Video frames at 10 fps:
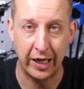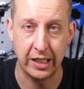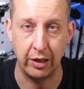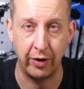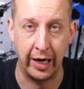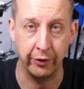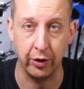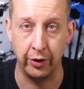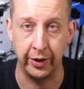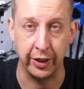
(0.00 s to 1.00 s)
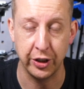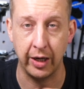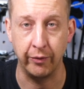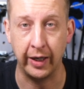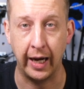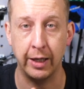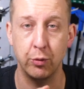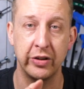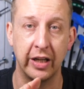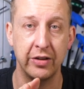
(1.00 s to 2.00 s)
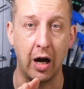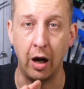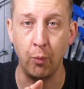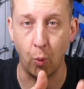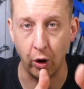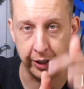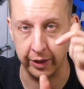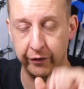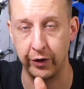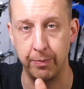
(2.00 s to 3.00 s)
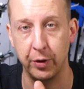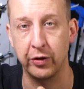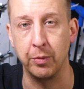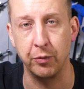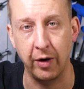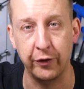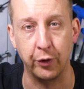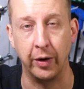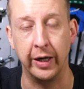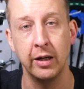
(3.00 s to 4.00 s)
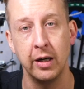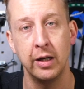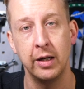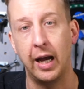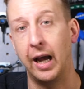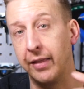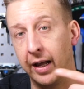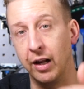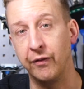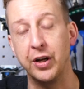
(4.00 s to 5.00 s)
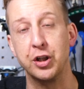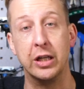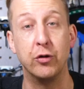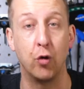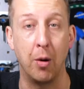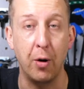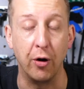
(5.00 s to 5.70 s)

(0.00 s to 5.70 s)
rattle around on that chainring and it will tend to unwind from the bottom on rough terrain and then eventually drop